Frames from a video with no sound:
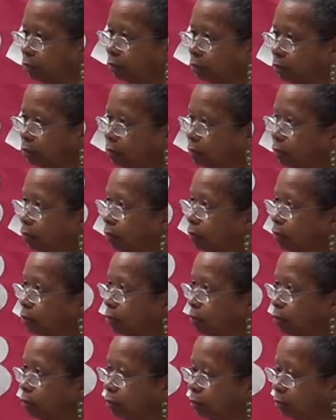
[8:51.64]

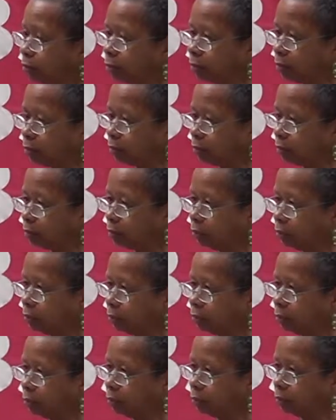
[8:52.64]

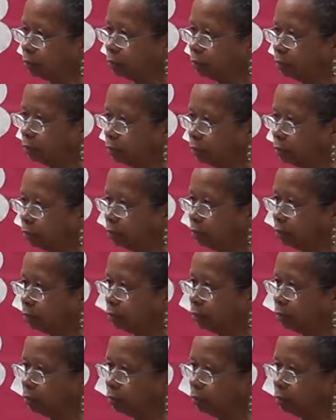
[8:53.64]

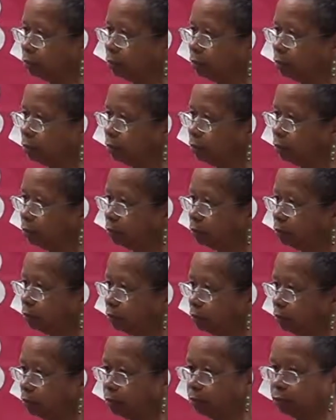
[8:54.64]

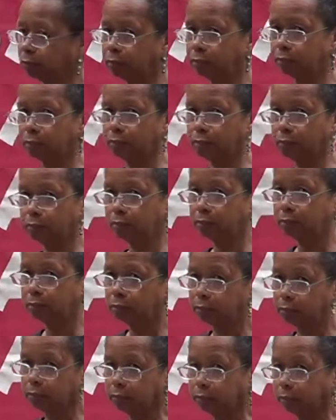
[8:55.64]

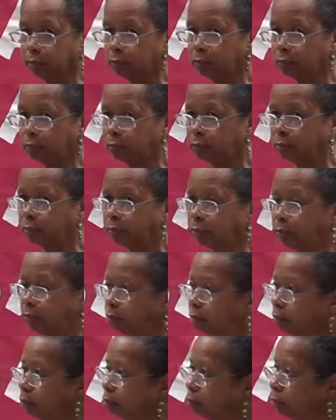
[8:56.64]

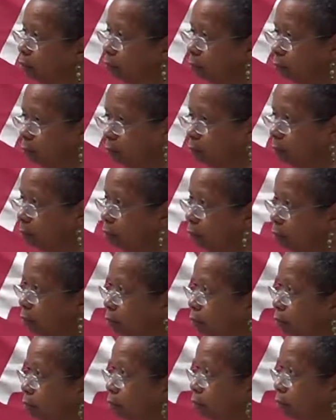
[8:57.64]

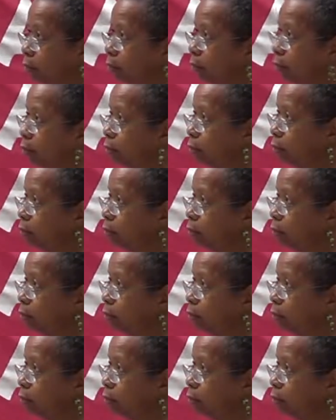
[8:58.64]
This person isn't speaking.